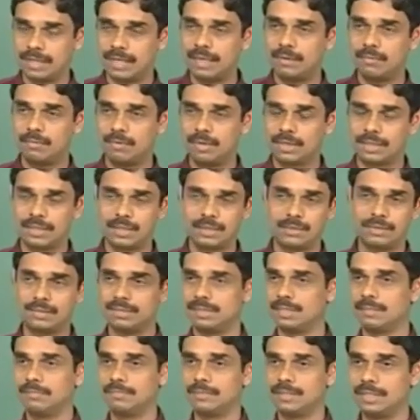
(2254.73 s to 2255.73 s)
I have worked
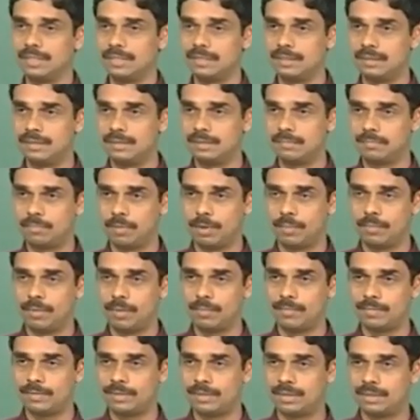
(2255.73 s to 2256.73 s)
out some such
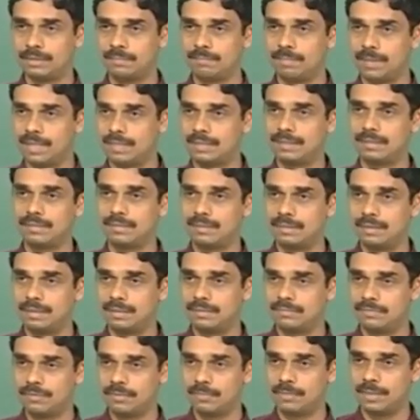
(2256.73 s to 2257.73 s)
problems in the past
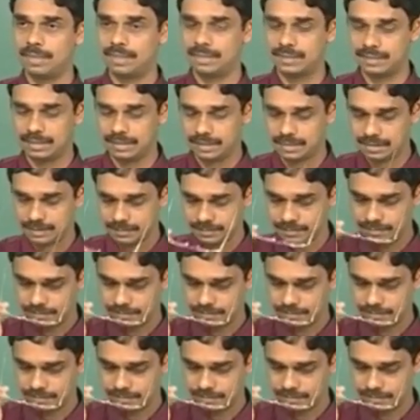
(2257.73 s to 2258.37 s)
for my research.